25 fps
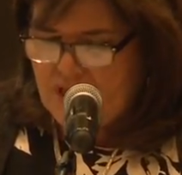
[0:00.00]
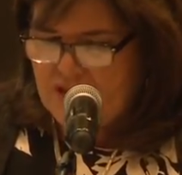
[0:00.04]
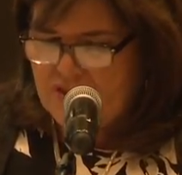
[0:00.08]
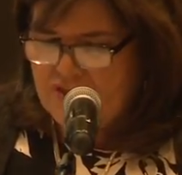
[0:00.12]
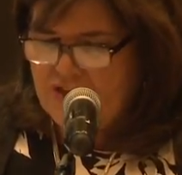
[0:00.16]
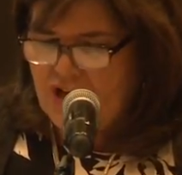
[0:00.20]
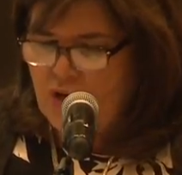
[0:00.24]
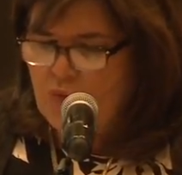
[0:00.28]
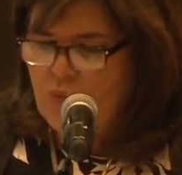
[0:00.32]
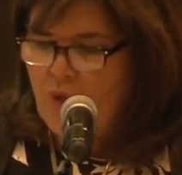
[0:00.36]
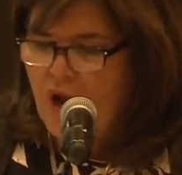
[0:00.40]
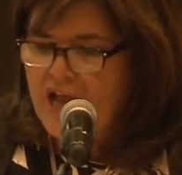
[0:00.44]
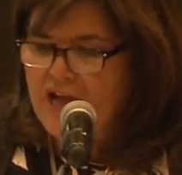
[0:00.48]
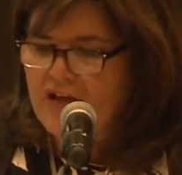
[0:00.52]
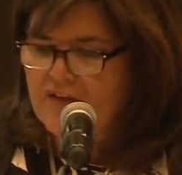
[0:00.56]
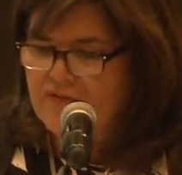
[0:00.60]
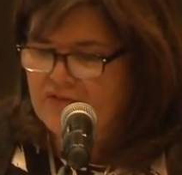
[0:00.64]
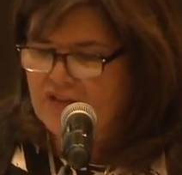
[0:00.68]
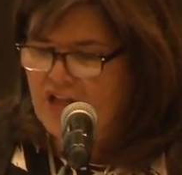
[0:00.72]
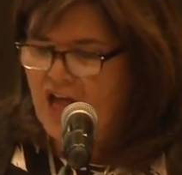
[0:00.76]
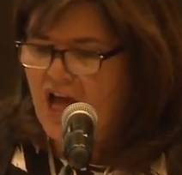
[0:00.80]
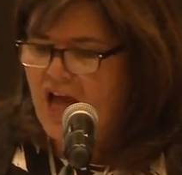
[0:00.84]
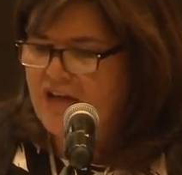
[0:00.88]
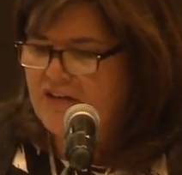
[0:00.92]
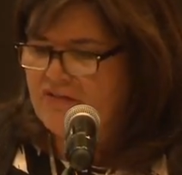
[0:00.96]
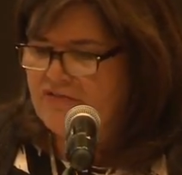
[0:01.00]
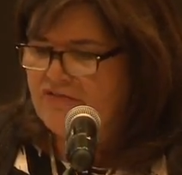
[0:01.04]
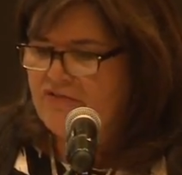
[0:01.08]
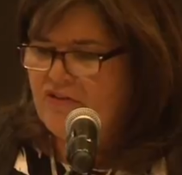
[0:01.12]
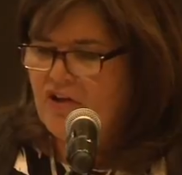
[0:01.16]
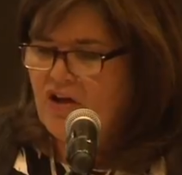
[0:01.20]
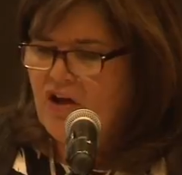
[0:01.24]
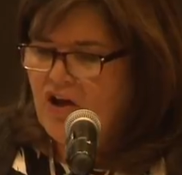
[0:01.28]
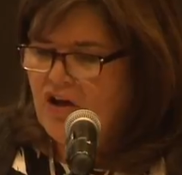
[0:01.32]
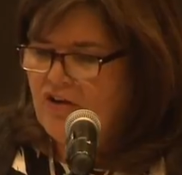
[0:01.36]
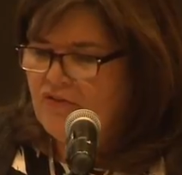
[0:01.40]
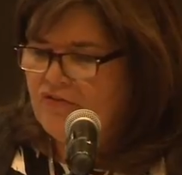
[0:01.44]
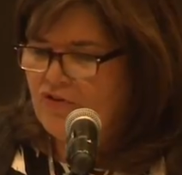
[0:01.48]
their way of life
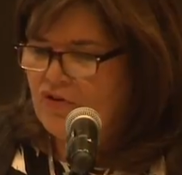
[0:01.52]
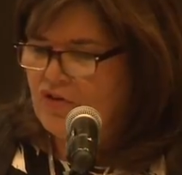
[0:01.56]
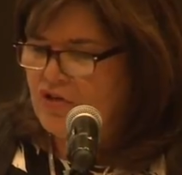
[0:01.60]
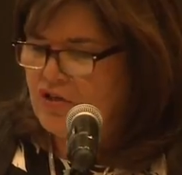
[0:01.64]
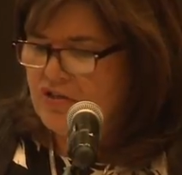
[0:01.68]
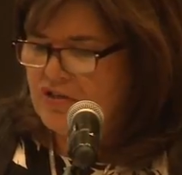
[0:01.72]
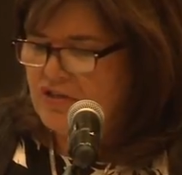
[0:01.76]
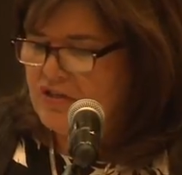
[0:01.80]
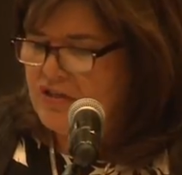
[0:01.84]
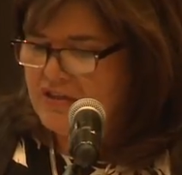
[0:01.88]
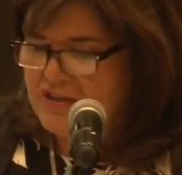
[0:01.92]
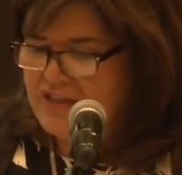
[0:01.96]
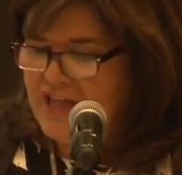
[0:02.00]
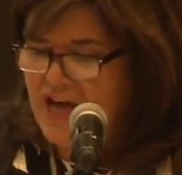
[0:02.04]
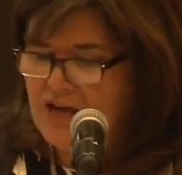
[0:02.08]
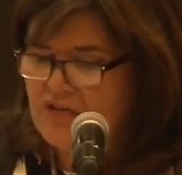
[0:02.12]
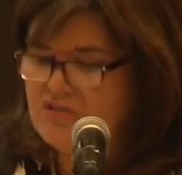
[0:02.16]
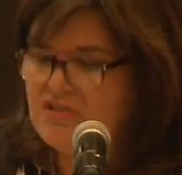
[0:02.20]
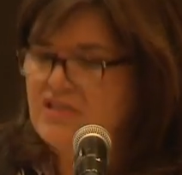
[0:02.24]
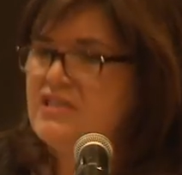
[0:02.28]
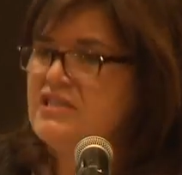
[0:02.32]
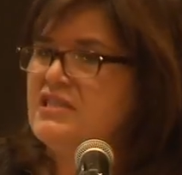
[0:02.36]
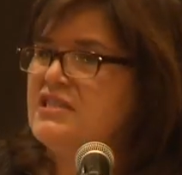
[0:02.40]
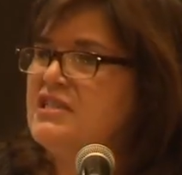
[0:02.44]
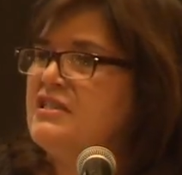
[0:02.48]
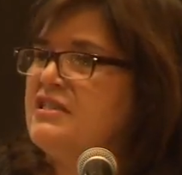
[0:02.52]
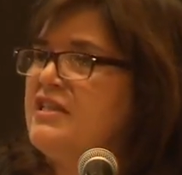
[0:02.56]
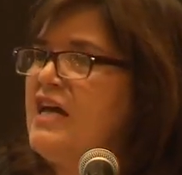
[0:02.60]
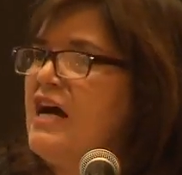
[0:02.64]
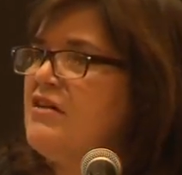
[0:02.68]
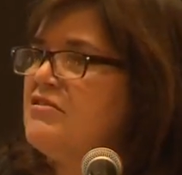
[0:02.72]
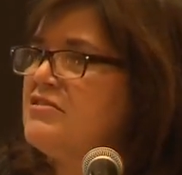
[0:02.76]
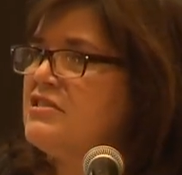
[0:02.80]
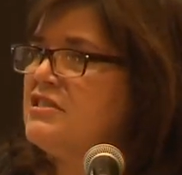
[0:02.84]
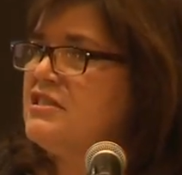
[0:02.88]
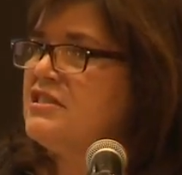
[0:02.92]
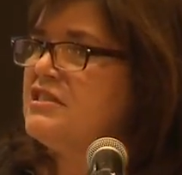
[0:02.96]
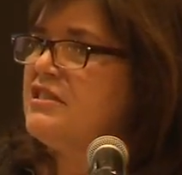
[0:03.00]
for thousands and
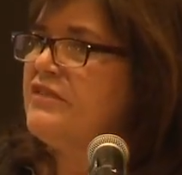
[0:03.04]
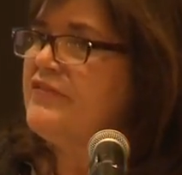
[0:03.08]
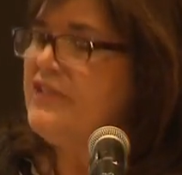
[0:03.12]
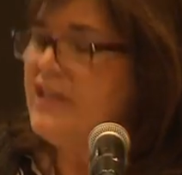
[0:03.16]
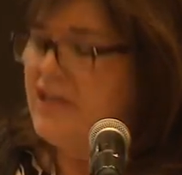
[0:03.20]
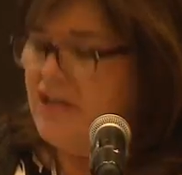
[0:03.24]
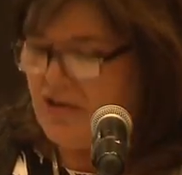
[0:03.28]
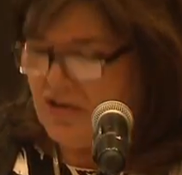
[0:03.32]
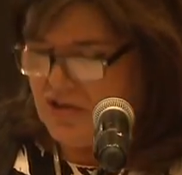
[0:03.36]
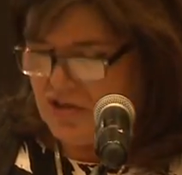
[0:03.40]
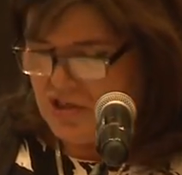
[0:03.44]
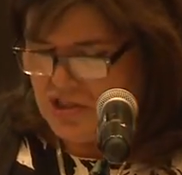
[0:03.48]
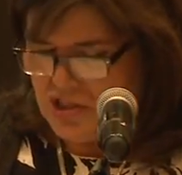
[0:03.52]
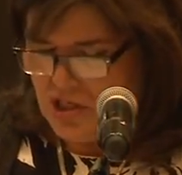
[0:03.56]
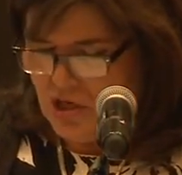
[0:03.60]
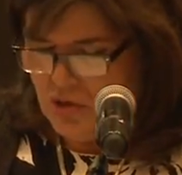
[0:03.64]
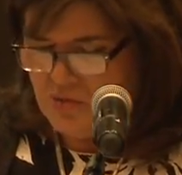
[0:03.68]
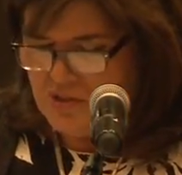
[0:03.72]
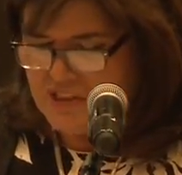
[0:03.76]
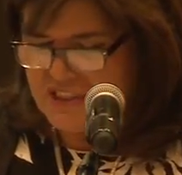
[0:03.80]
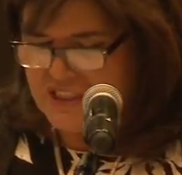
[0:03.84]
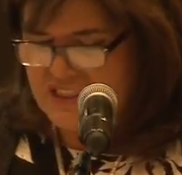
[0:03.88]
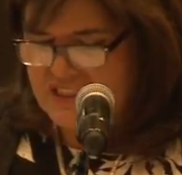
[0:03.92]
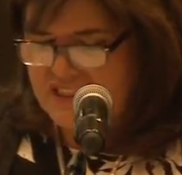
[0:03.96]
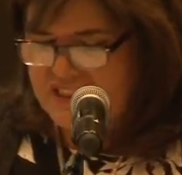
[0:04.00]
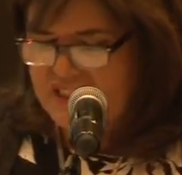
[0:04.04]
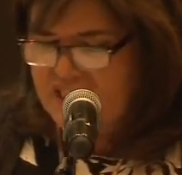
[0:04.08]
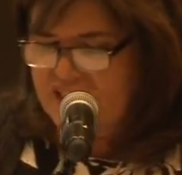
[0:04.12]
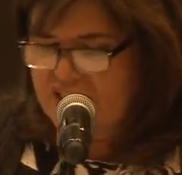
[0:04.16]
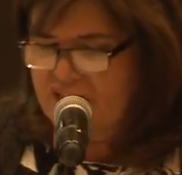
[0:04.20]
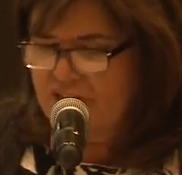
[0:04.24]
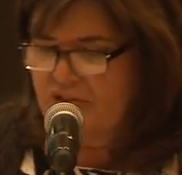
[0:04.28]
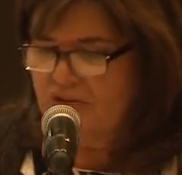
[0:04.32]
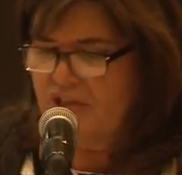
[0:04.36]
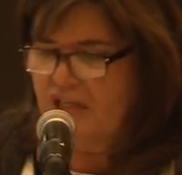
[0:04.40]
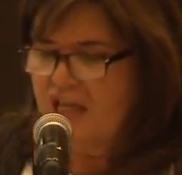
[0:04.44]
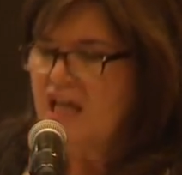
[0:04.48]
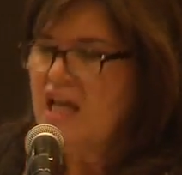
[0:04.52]
thousands of years was
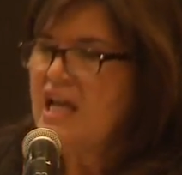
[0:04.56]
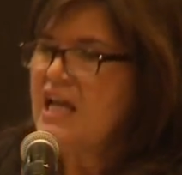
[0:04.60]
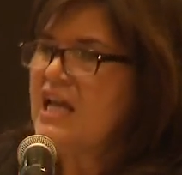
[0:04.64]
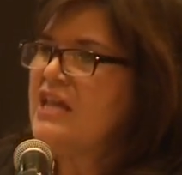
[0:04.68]
continued